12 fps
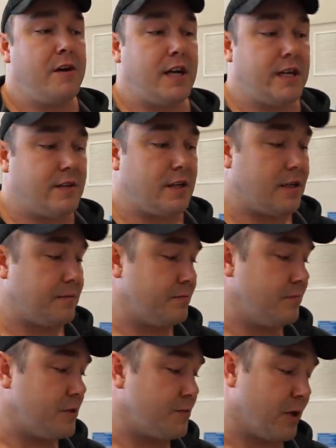and um,
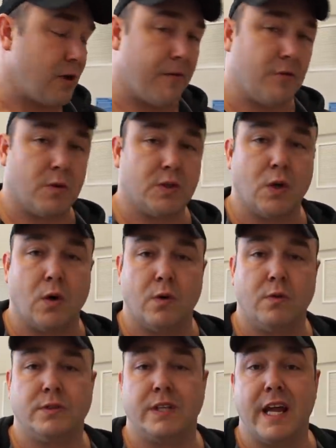it's pretty comfortable.
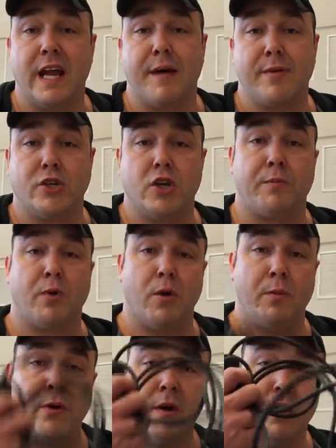So today I'm gonna jump
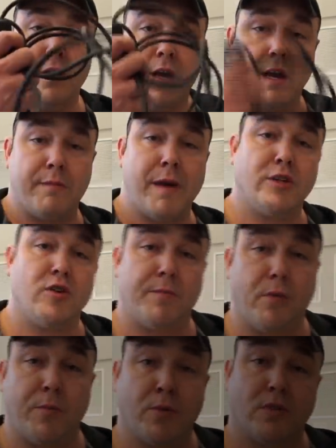rope and my
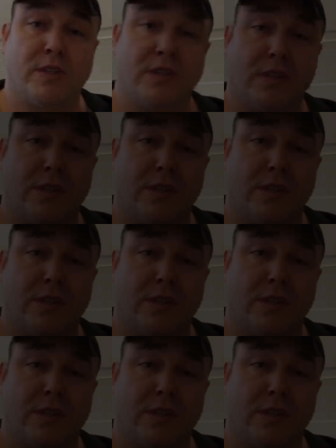jump rope looks like